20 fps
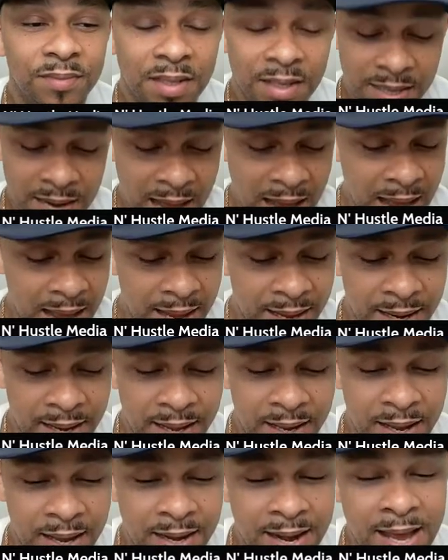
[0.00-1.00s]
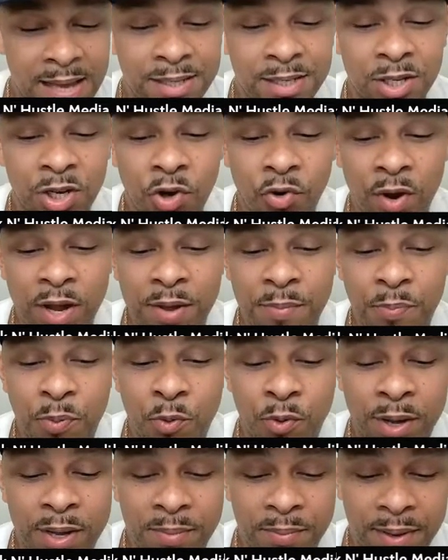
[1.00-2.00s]
Nah, and that's a great
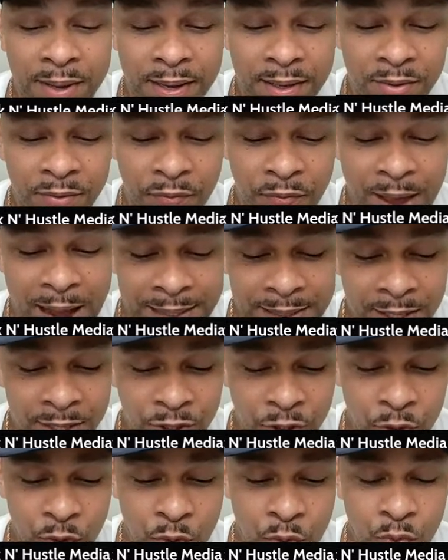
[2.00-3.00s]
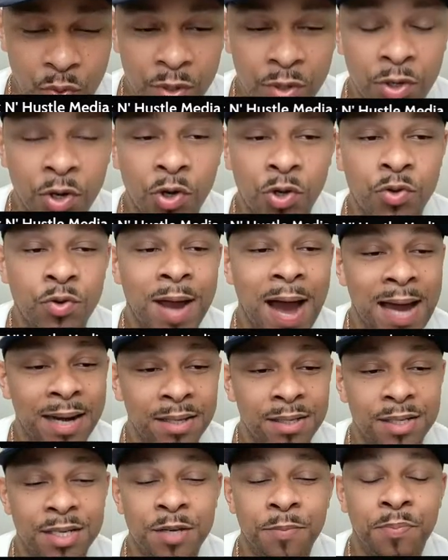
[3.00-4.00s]
point, man. The fact that you got a
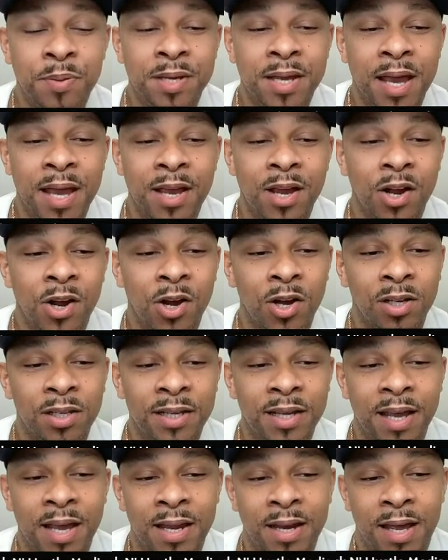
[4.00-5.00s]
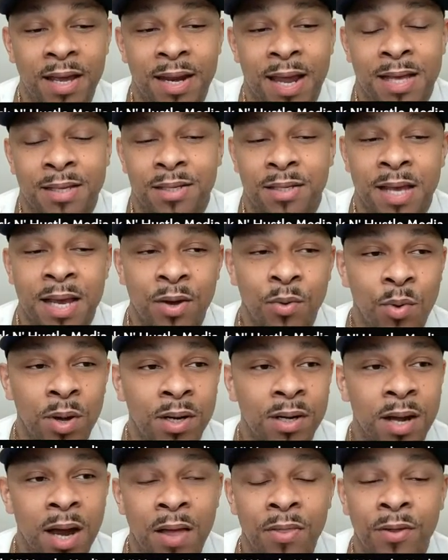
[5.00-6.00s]
CPA early, and that's like one
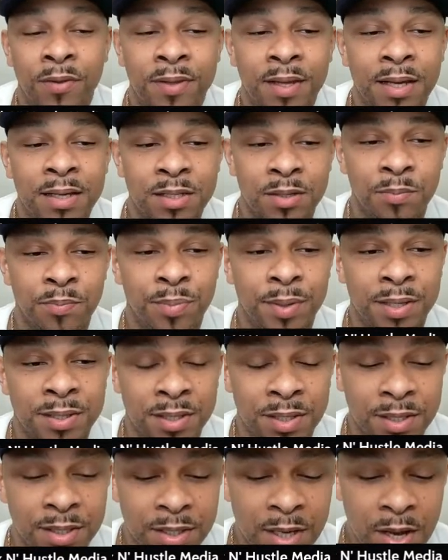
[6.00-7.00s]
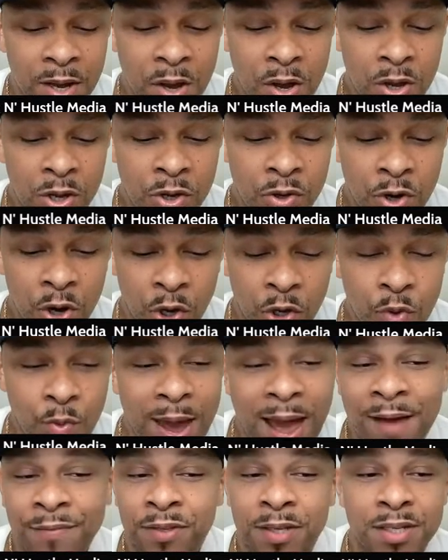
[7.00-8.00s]
of the other things in business, you
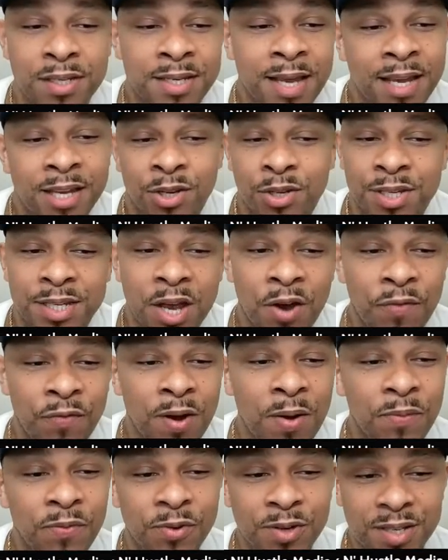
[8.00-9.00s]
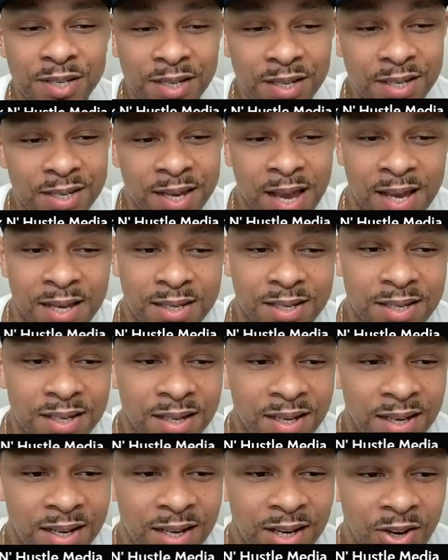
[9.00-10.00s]
have to set yourself up for success,
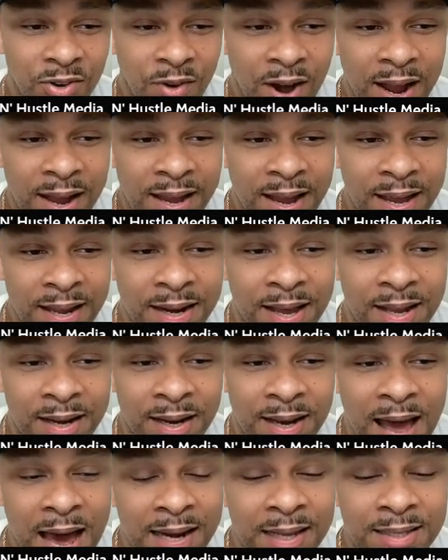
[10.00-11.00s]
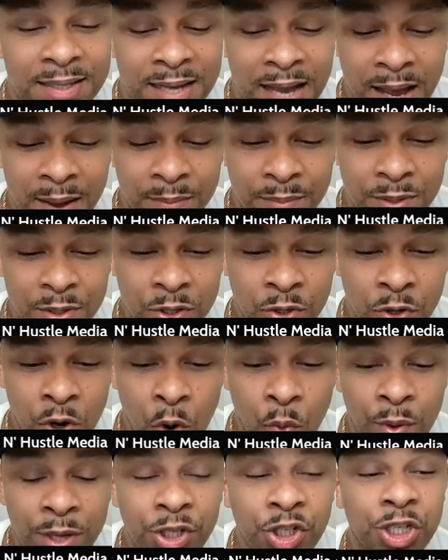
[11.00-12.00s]
right? And a lot of times,
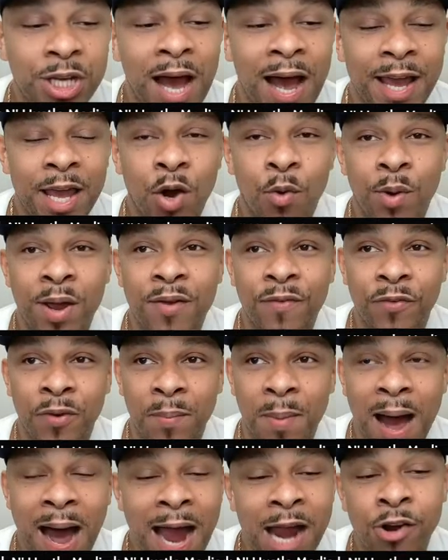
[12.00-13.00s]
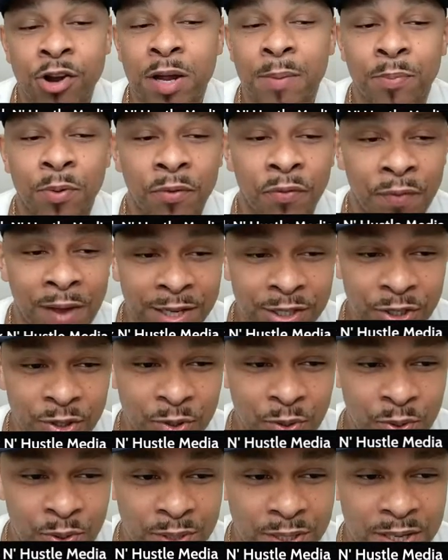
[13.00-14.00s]
we shy away from hiring
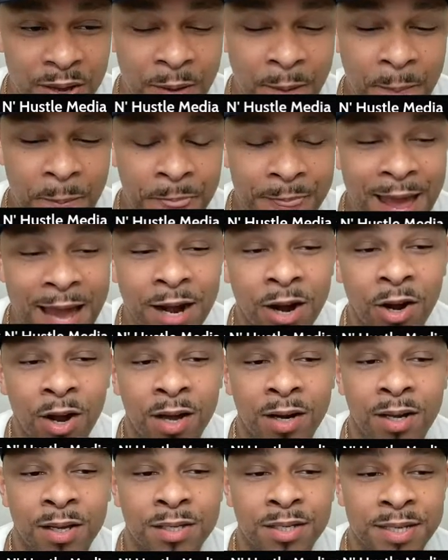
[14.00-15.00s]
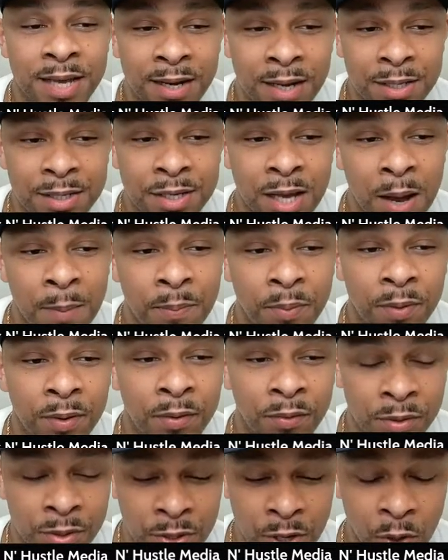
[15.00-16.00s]
professionals that are going to set us up,
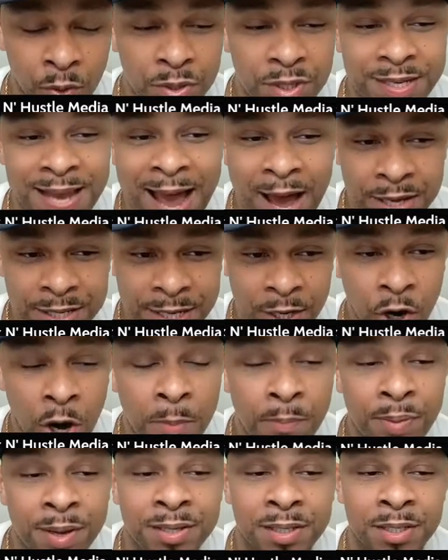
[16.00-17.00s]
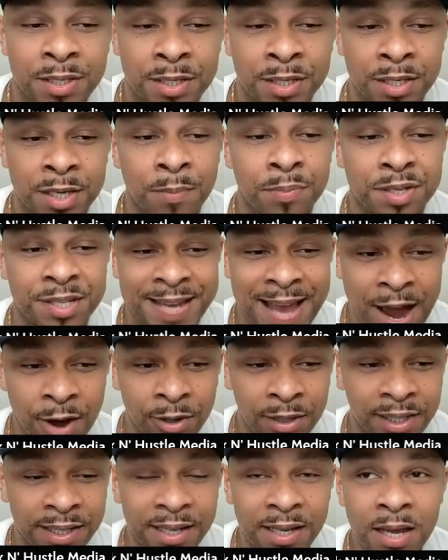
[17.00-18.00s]
set our businesses up
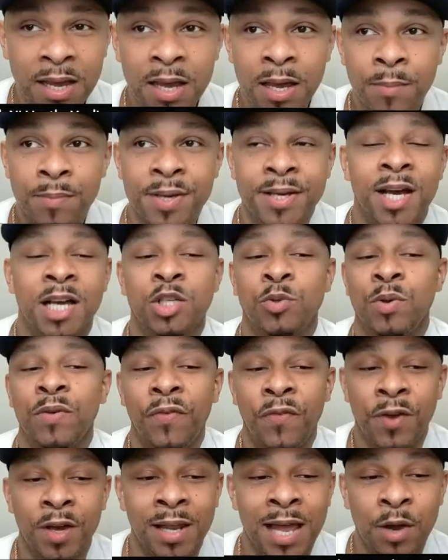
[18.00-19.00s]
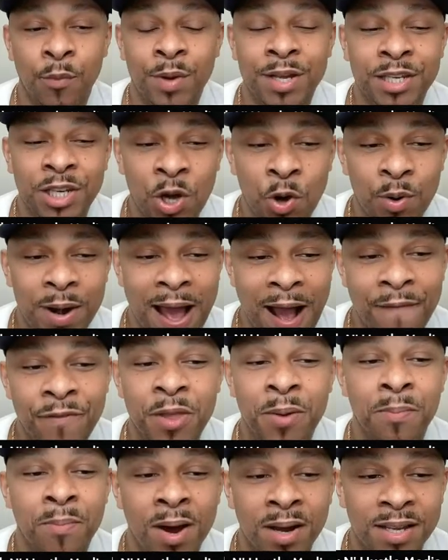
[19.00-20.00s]
soundly, because we feel like we don't have
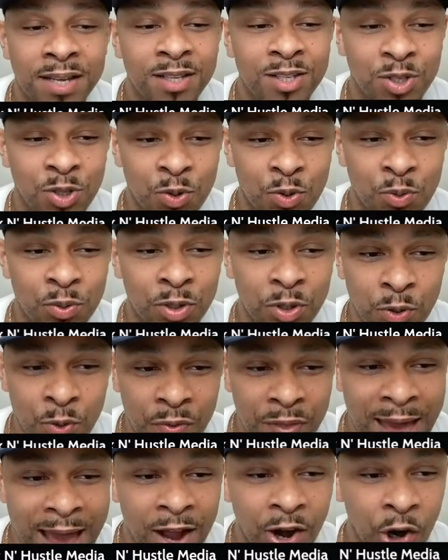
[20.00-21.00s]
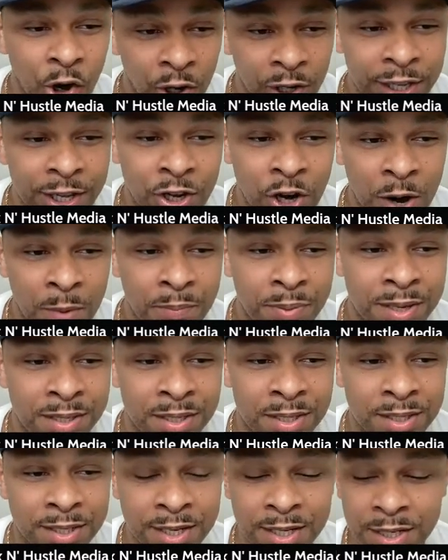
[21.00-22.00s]
the money to do that early in our
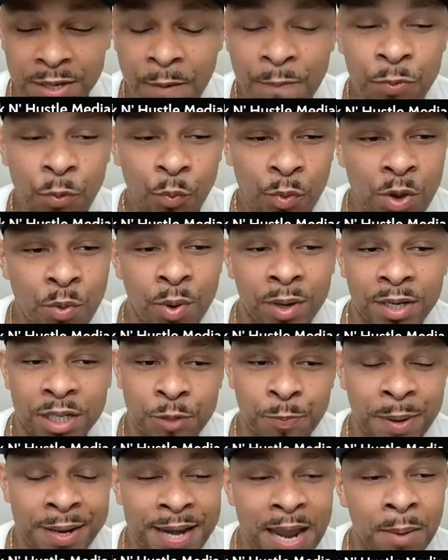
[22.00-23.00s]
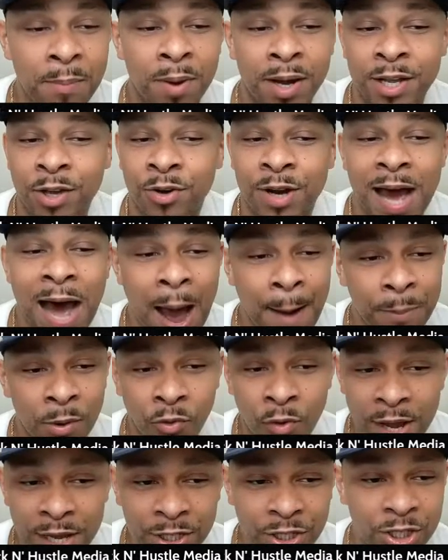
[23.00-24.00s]
businesses. We want to spend that money on an
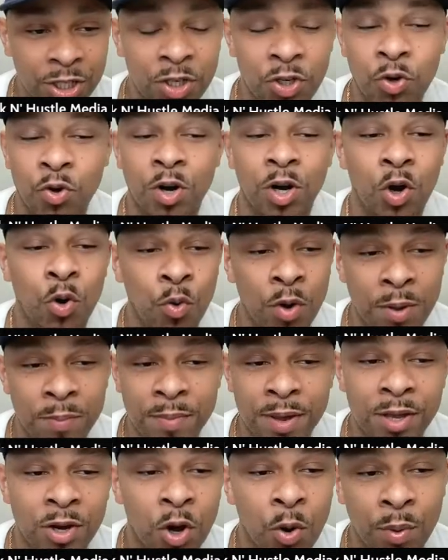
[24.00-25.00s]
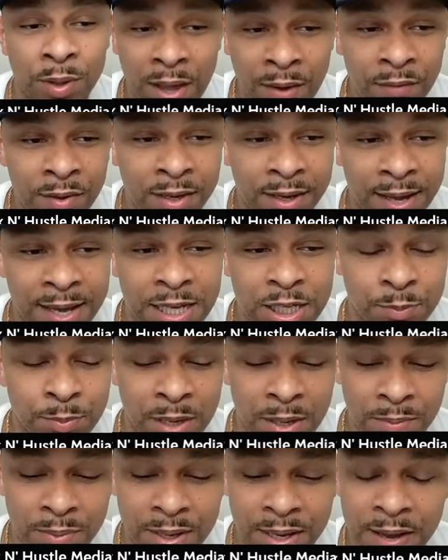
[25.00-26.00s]
operation or equipment or whatever the case
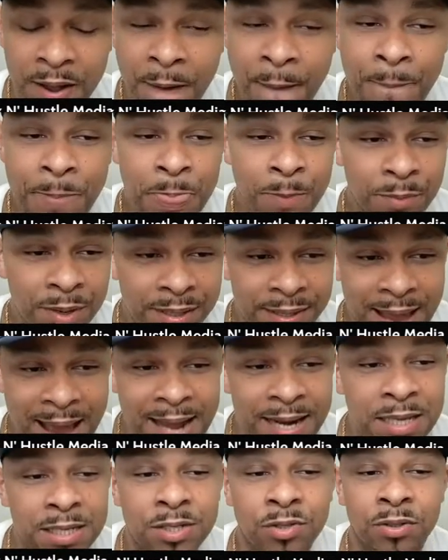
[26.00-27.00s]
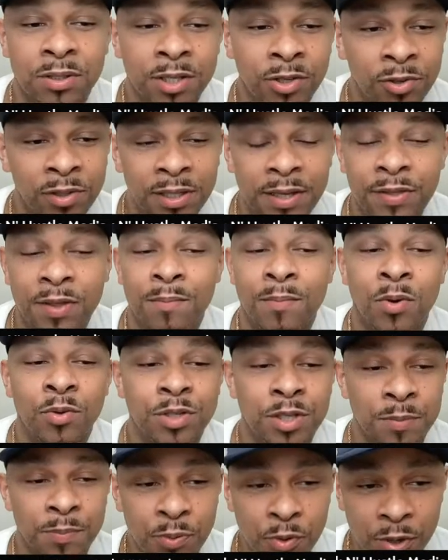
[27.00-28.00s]
may be. But that is literally the
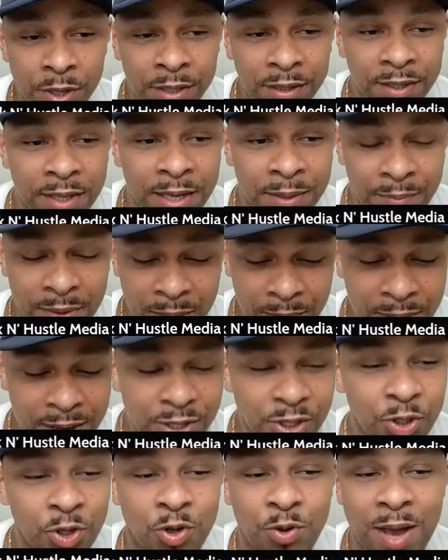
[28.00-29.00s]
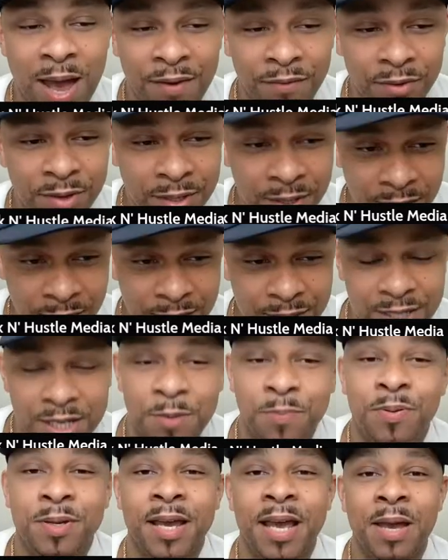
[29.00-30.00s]
most important thing, man. Make sure you have a good
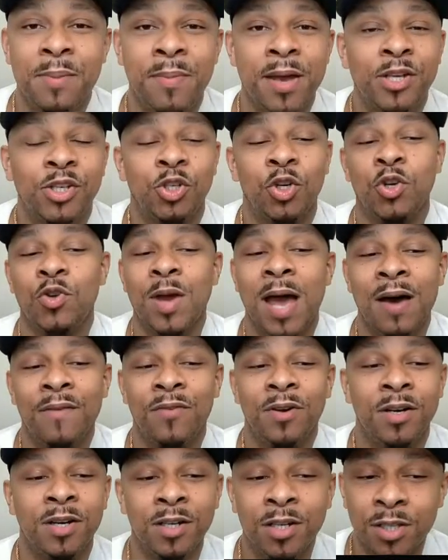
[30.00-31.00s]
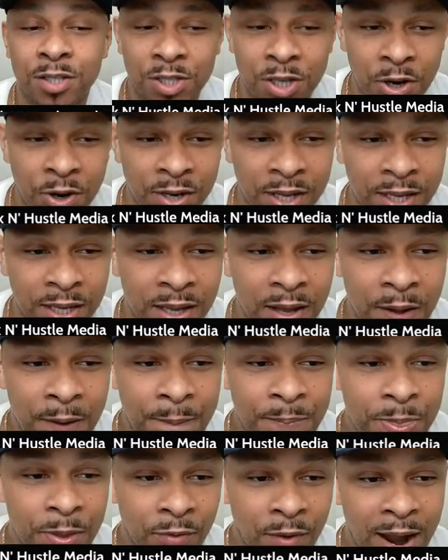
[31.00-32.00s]
CPA. Make sure you have a good attorney.
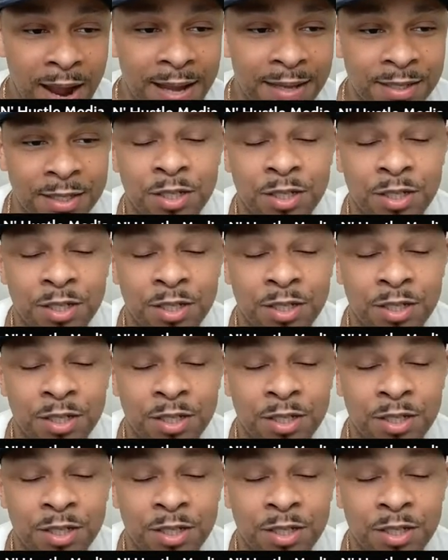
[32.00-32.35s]
Right.